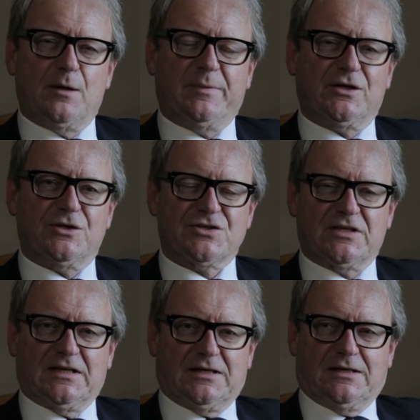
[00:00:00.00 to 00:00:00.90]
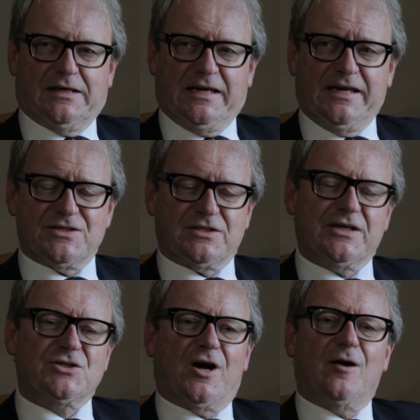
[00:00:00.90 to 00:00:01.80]
Because he is an
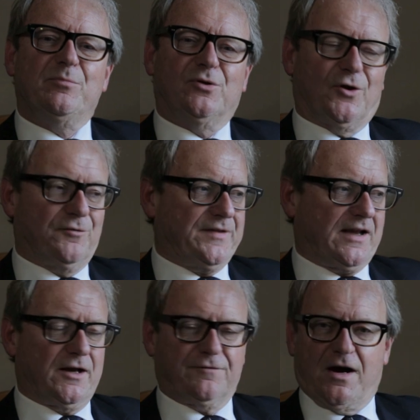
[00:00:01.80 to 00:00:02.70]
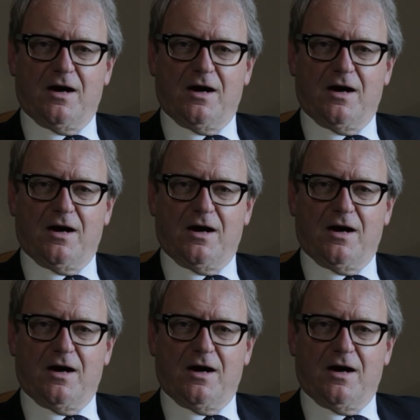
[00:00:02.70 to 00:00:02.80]
example of the kind of